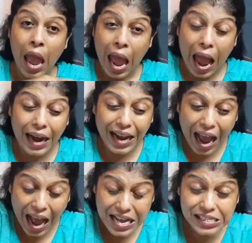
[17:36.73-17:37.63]
And
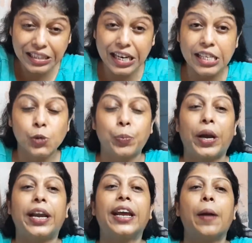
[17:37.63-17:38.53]
as it is
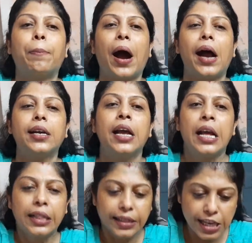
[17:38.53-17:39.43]
spreading apart,
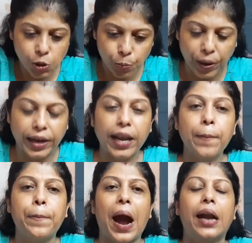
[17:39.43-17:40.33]
this
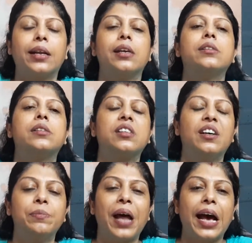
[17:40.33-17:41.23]
spreading part is
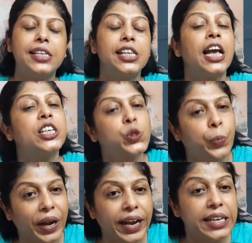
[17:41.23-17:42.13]
termed as
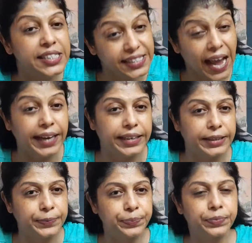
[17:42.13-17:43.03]
spreading site.
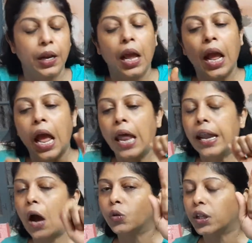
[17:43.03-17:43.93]

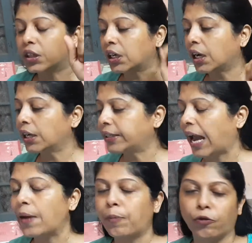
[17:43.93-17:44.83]
Now the third
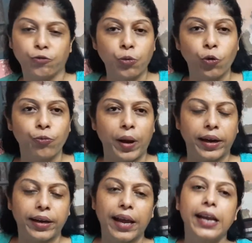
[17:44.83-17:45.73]
type of
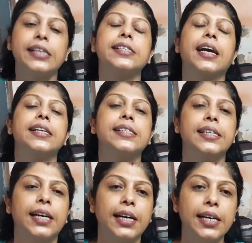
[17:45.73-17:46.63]
movement is
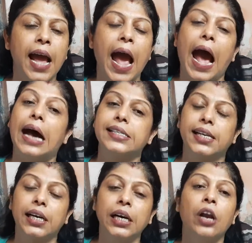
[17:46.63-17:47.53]
considered as
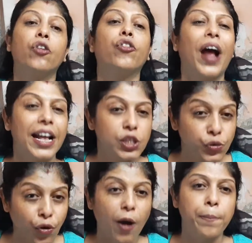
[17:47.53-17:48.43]
a
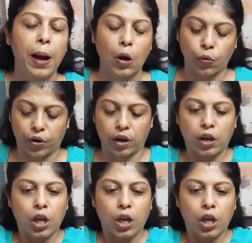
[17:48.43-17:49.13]
transform boundary.